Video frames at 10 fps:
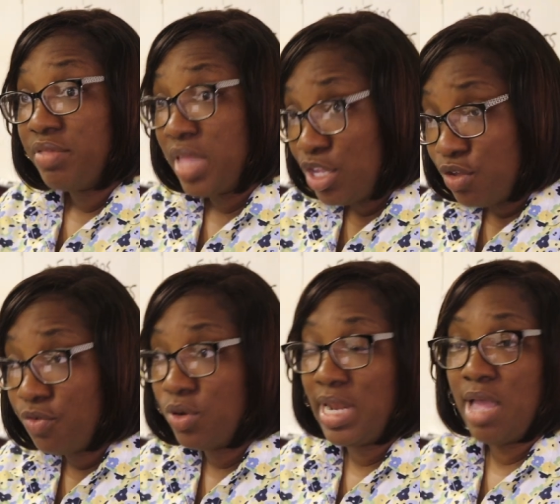Thank you
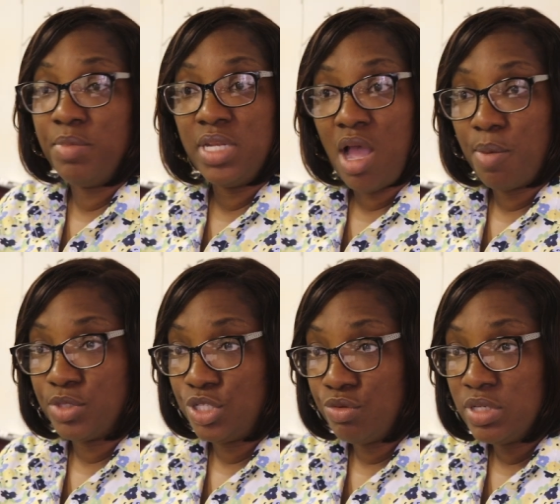for allowing me the
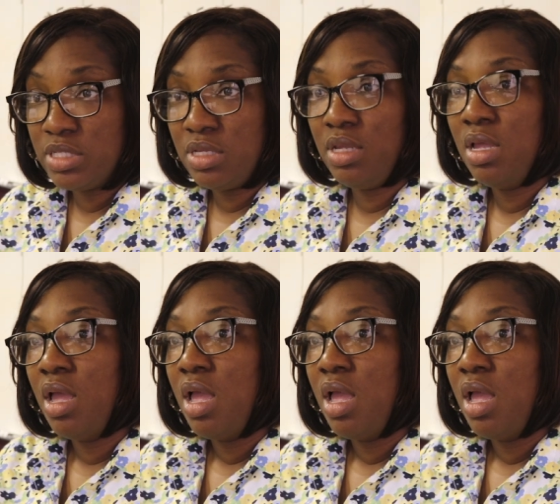opportunity